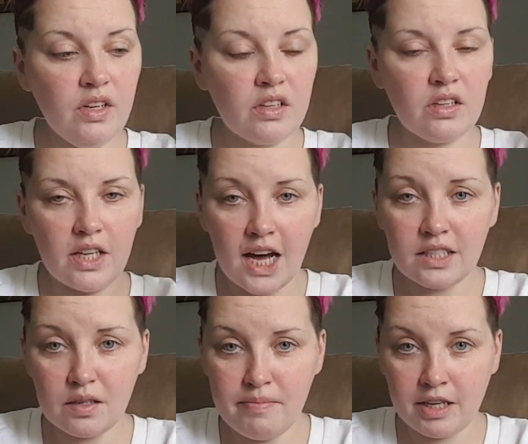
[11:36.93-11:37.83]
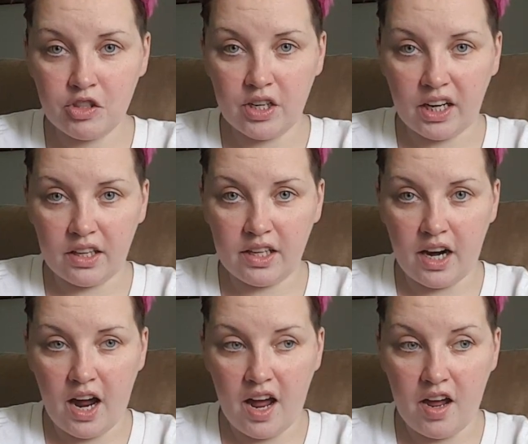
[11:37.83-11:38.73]
the last metric that
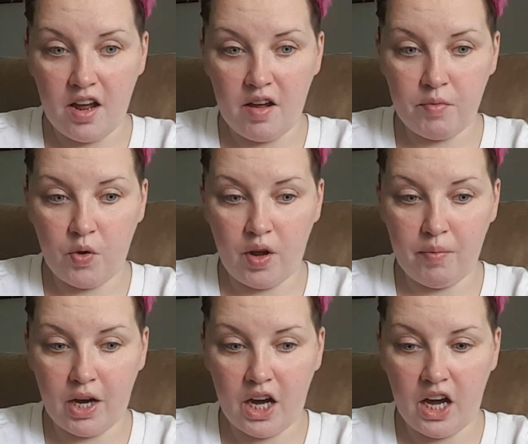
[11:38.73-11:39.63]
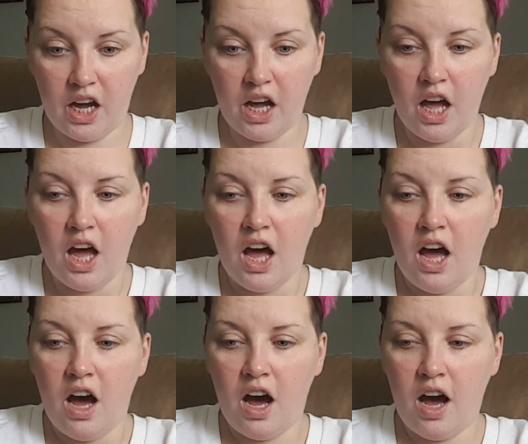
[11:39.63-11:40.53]
I am going by,
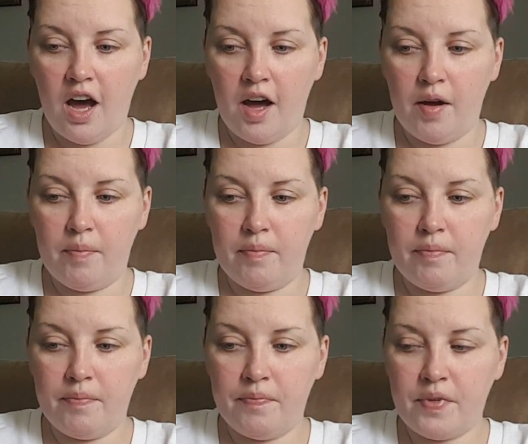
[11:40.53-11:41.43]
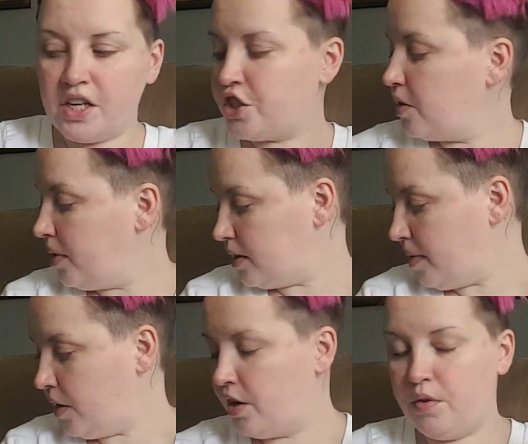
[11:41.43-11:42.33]
I should have brought them
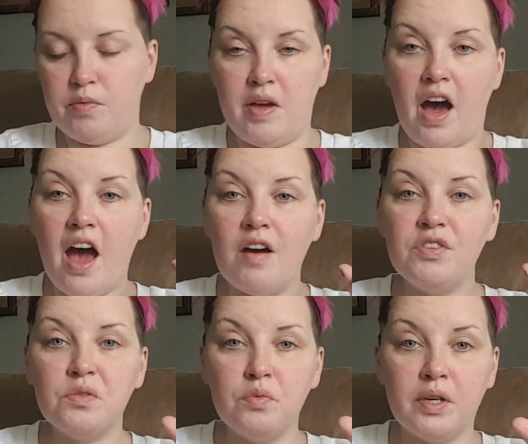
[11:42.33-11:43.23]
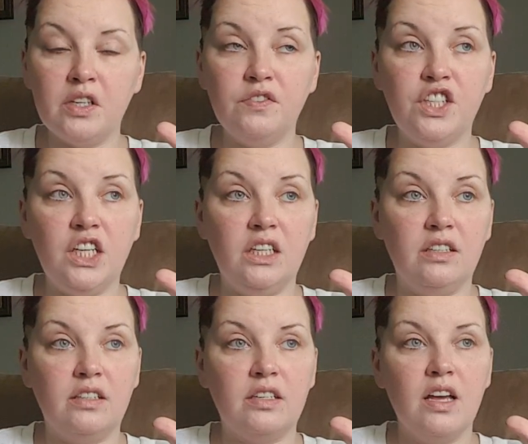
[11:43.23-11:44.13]
out here with me. I have this one pair of
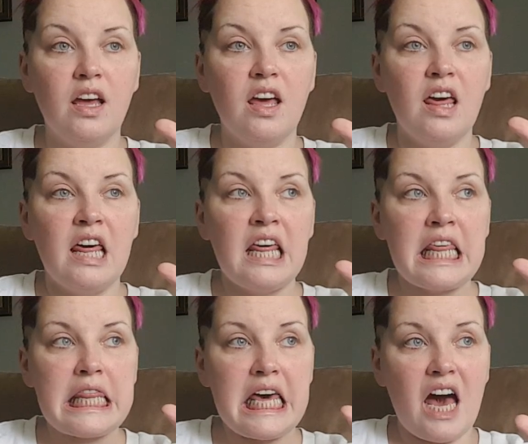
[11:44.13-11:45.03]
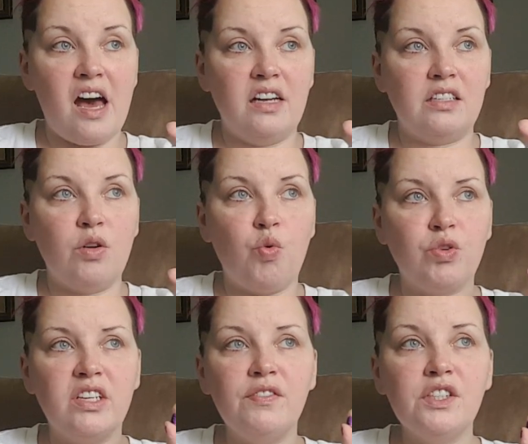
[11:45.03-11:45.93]
jeans that
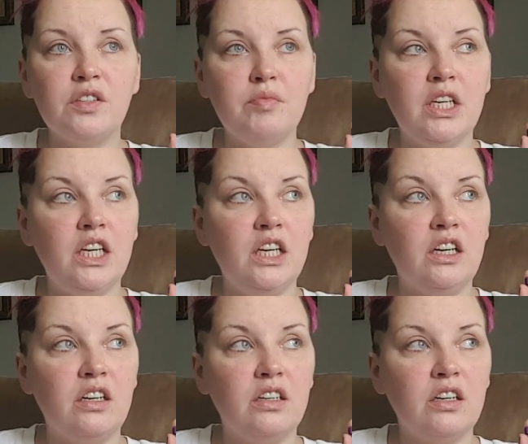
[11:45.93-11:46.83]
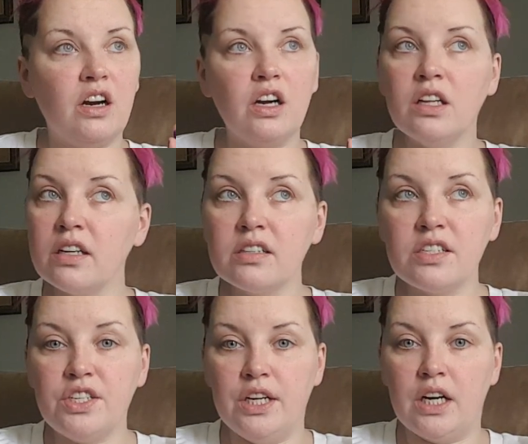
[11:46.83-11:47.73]
was given to me earlier
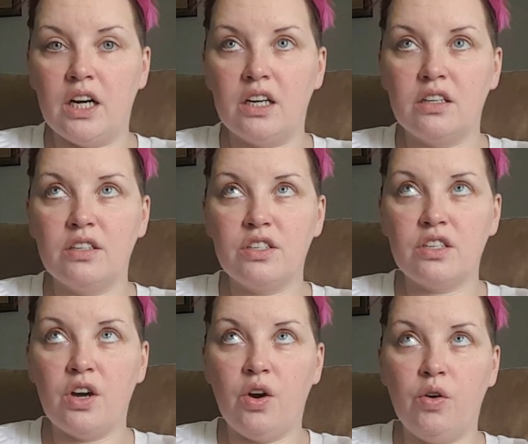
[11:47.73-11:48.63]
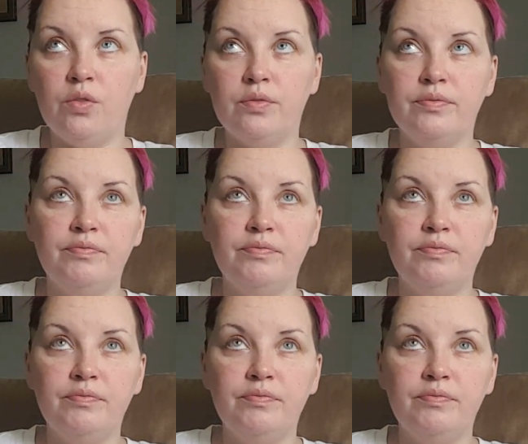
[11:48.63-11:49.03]
this year, so